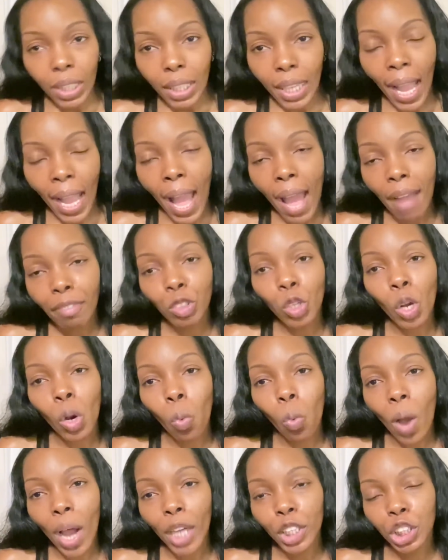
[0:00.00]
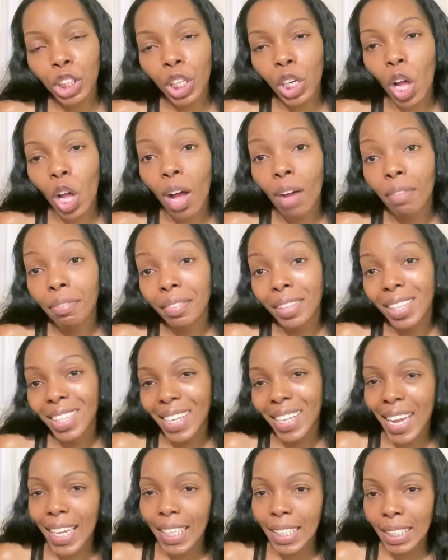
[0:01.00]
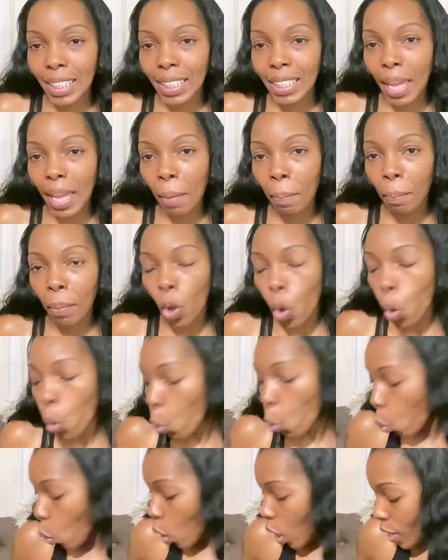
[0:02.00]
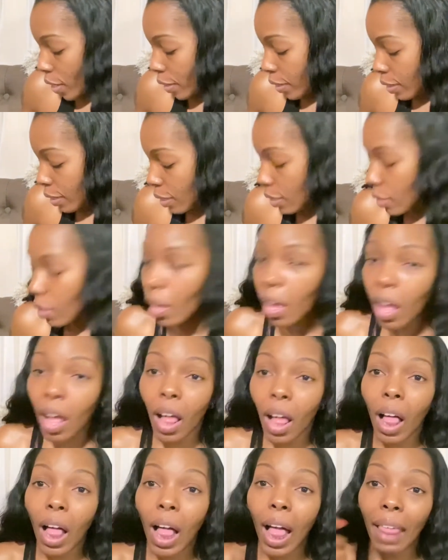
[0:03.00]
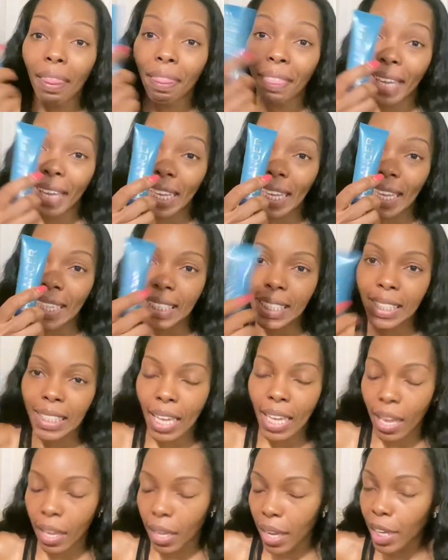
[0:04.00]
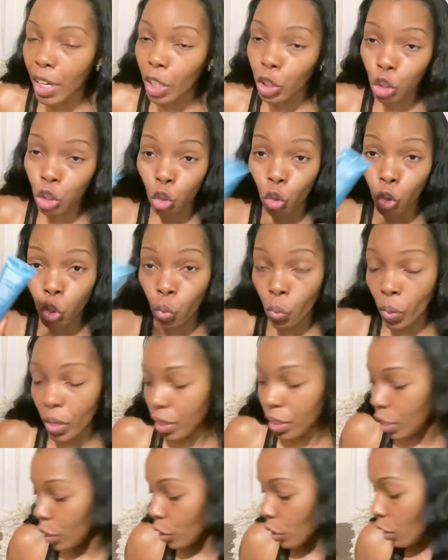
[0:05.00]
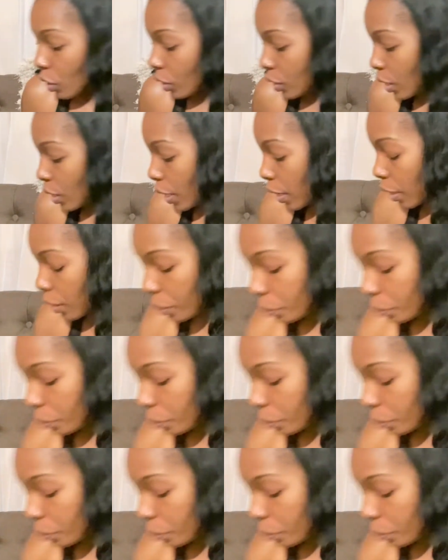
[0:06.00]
after I washed it off, the next step was the cleanser, and I'll show you what this looks like.